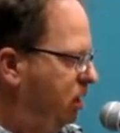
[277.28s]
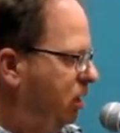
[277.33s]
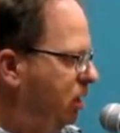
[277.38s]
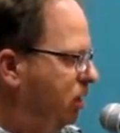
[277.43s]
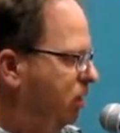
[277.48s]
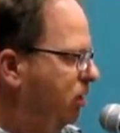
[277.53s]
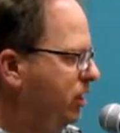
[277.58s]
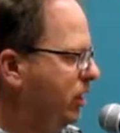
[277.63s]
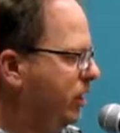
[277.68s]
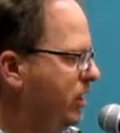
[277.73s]

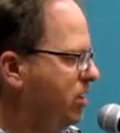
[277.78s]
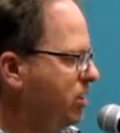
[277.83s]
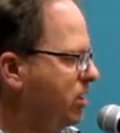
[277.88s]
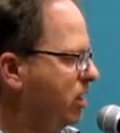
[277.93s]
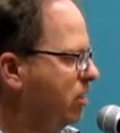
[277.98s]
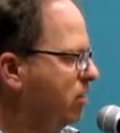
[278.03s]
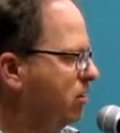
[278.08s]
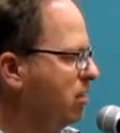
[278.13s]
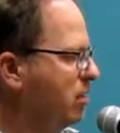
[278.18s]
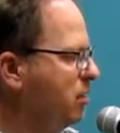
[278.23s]
Look at each
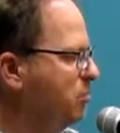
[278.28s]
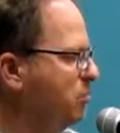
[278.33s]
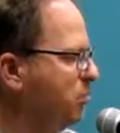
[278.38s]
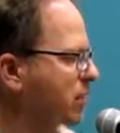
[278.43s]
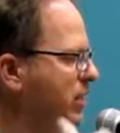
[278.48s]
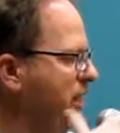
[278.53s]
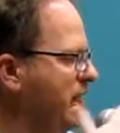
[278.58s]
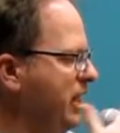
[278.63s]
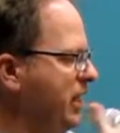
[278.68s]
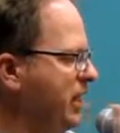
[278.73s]
other and
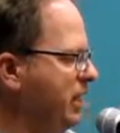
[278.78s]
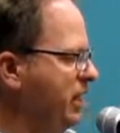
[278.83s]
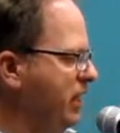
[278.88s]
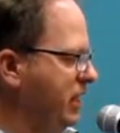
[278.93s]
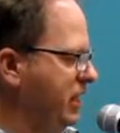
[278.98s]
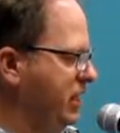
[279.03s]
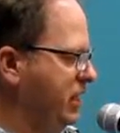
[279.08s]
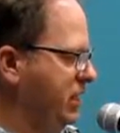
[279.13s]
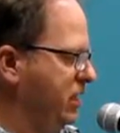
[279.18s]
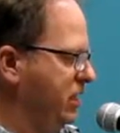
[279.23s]
breathe
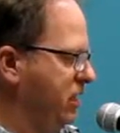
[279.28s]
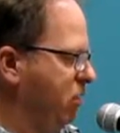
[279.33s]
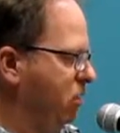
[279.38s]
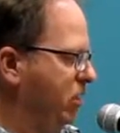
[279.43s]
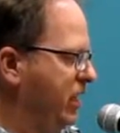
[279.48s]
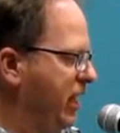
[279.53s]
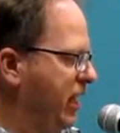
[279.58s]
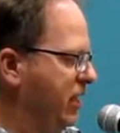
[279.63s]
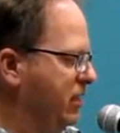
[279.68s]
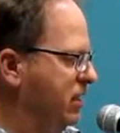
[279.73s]
easy.
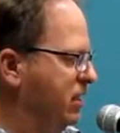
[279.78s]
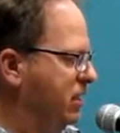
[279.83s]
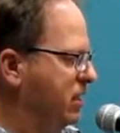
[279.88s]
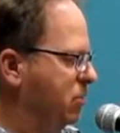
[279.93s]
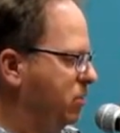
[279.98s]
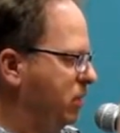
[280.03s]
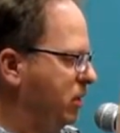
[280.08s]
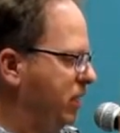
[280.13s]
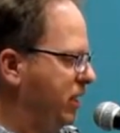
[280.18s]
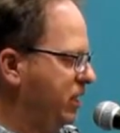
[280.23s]
Okay, this is
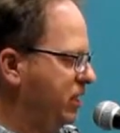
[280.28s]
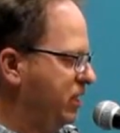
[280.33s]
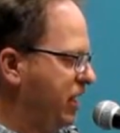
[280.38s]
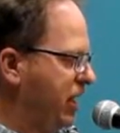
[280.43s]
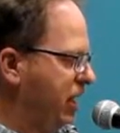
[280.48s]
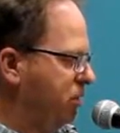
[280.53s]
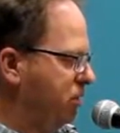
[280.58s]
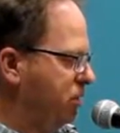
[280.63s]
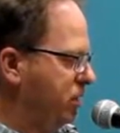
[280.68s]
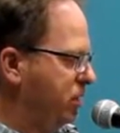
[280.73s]
where it gets
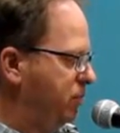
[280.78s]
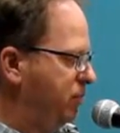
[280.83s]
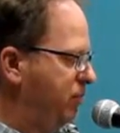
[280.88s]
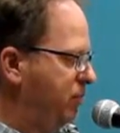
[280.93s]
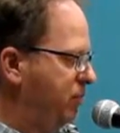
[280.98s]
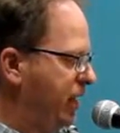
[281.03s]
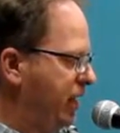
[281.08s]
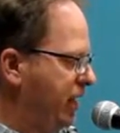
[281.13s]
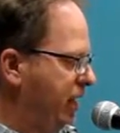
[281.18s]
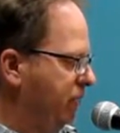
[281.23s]
dangerous. Be
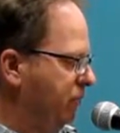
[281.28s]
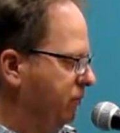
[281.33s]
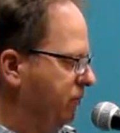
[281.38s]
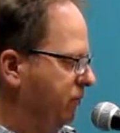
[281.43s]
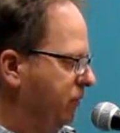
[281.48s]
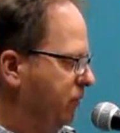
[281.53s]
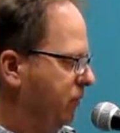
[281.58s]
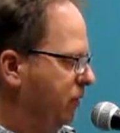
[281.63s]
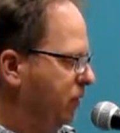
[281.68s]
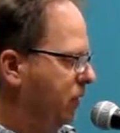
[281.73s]
ready.
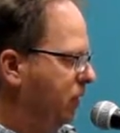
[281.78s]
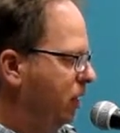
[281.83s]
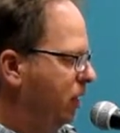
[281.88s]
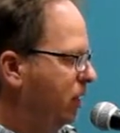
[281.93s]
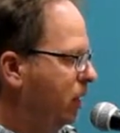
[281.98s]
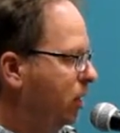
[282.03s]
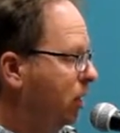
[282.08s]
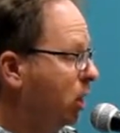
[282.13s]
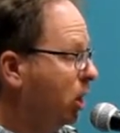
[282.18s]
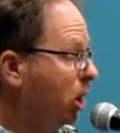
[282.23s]

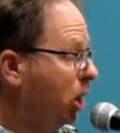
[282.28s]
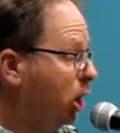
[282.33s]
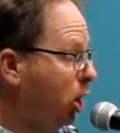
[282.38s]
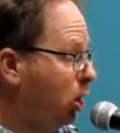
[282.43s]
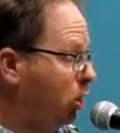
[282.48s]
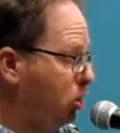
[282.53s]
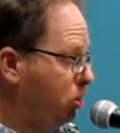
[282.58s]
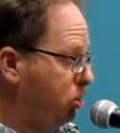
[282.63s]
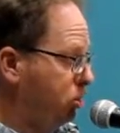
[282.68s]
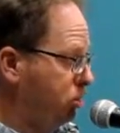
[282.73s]

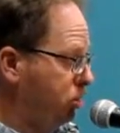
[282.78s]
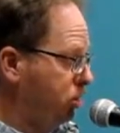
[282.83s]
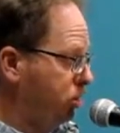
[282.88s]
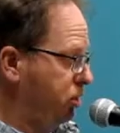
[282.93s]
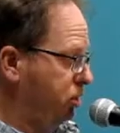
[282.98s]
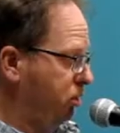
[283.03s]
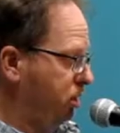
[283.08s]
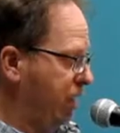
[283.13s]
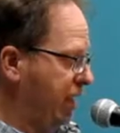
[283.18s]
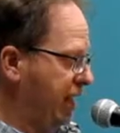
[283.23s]
Close
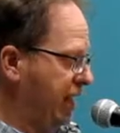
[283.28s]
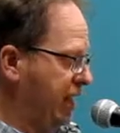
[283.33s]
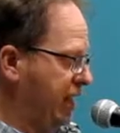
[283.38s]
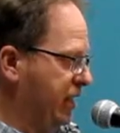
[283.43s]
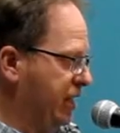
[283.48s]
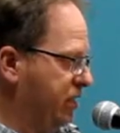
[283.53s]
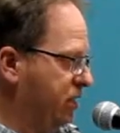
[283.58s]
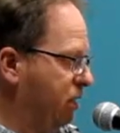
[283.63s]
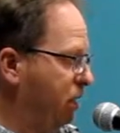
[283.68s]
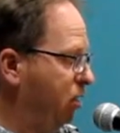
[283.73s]
your
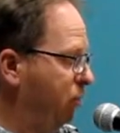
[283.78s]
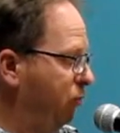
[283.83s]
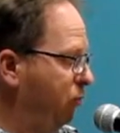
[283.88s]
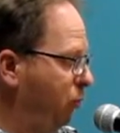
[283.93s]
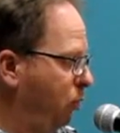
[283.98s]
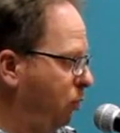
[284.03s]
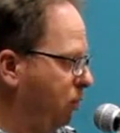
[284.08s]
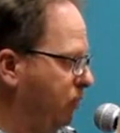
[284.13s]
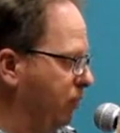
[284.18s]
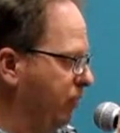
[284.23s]
eyes, all
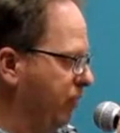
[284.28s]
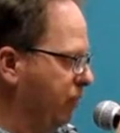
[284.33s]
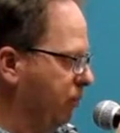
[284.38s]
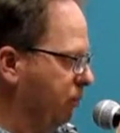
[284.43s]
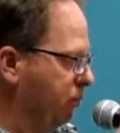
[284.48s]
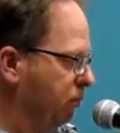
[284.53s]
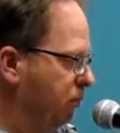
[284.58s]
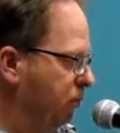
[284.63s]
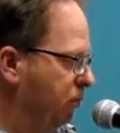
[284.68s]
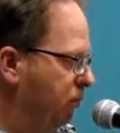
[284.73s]
4 of them.
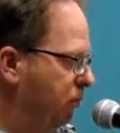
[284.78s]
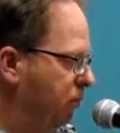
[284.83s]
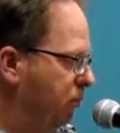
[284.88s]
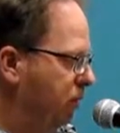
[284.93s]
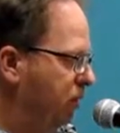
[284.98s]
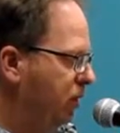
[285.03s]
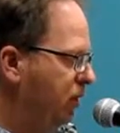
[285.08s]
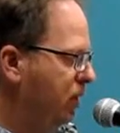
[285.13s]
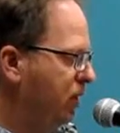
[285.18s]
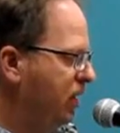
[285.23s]

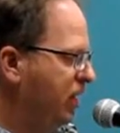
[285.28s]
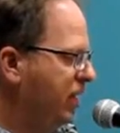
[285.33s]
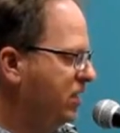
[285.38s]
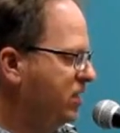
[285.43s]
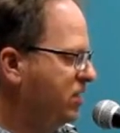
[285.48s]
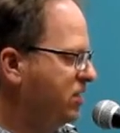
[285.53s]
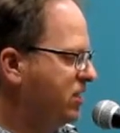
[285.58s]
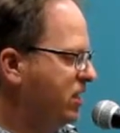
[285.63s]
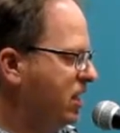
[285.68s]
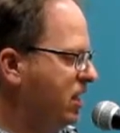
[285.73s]

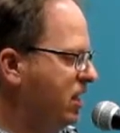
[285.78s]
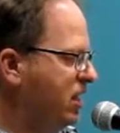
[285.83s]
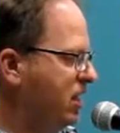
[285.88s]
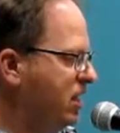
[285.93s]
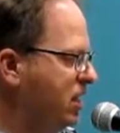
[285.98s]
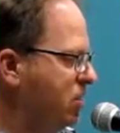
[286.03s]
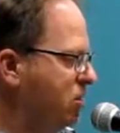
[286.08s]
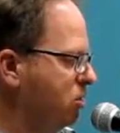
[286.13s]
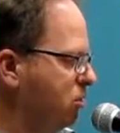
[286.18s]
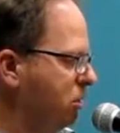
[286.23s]

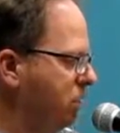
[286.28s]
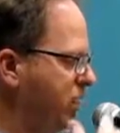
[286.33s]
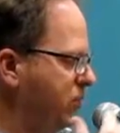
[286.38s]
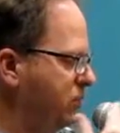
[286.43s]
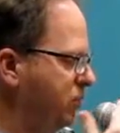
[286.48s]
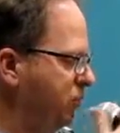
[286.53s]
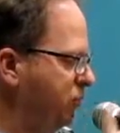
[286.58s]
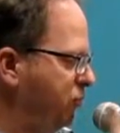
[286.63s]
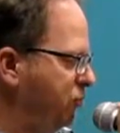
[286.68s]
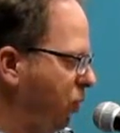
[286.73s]
Extend your
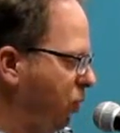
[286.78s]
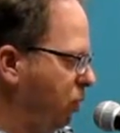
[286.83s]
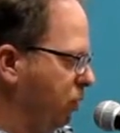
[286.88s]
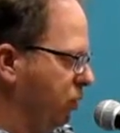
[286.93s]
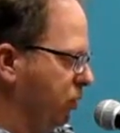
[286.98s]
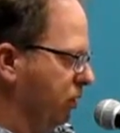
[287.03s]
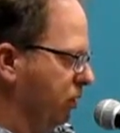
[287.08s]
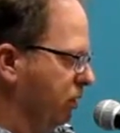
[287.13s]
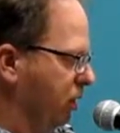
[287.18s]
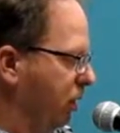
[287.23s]
lips
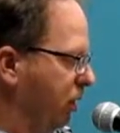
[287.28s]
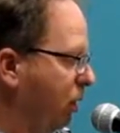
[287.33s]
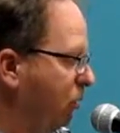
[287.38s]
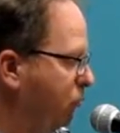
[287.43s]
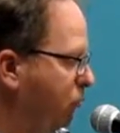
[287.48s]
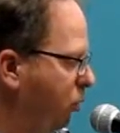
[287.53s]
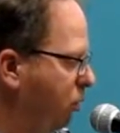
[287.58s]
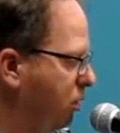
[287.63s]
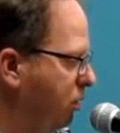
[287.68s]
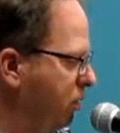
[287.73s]
forward, all
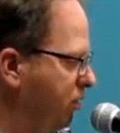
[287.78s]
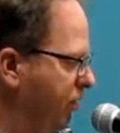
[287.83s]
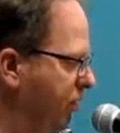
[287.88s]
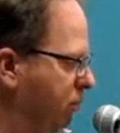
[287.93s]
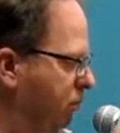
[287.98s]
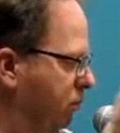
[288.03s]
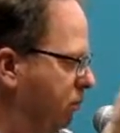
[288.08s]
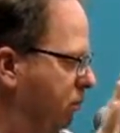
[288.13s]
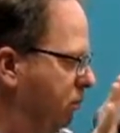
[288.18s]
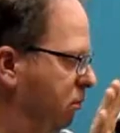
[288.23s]
4 of
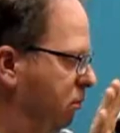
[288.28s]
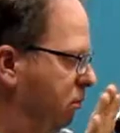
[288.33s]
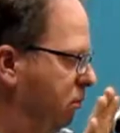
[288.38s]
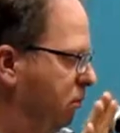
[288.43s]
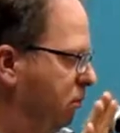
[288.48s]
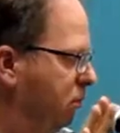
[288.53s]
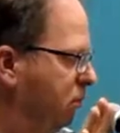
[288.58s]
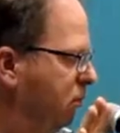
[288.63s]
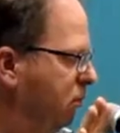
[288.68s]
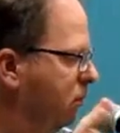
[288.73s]
them.
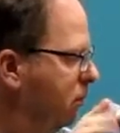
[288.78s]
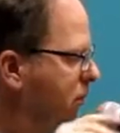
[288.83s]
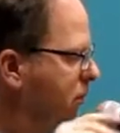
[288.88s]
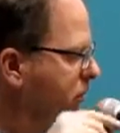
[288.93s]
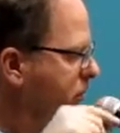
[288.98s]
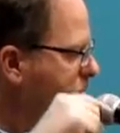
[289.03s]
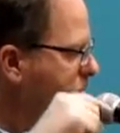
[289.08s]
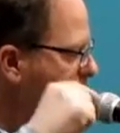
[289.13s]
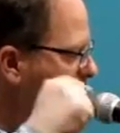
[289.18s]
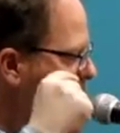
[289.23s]

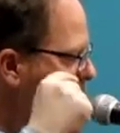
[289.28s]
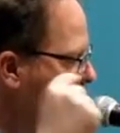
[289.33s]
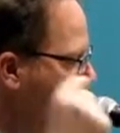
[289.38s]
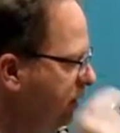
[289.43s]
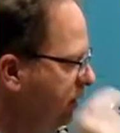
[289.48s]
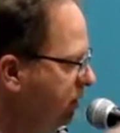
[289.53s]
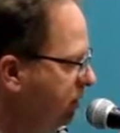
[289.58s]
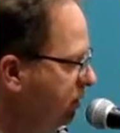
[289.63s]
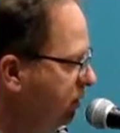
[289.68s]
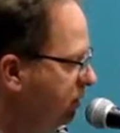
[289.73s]
Did you hear
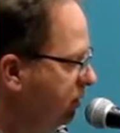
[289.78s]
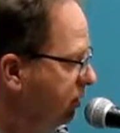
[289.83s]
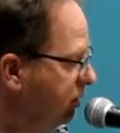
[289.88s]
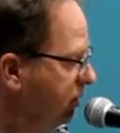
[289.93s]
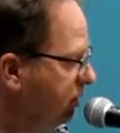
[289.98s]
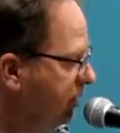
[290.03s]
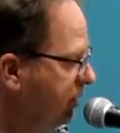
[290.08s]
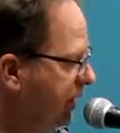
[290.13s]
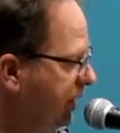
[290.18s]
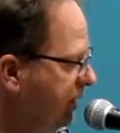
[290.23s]
it?
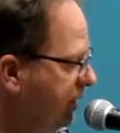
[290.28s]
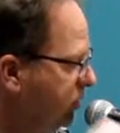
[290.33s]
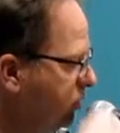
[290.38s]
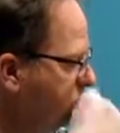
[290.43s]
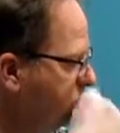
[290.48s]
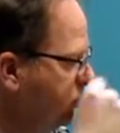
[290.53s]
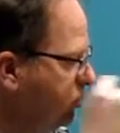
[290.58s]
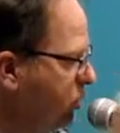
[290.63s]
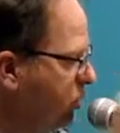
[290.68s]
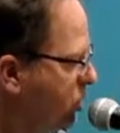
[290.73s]
A
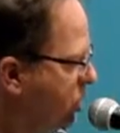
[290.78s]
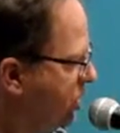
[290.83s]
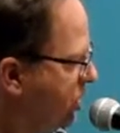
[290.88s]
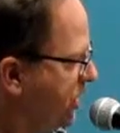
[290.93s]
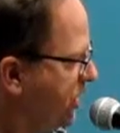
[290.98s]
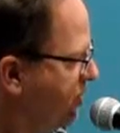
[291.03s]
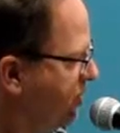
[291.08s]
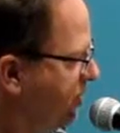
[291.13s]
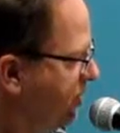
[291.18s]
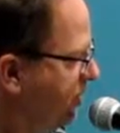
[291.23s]
little smoochy
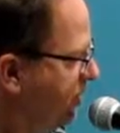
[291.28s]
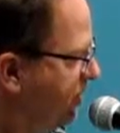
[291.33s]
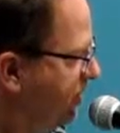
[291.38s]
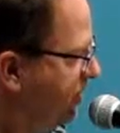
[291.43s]
sound?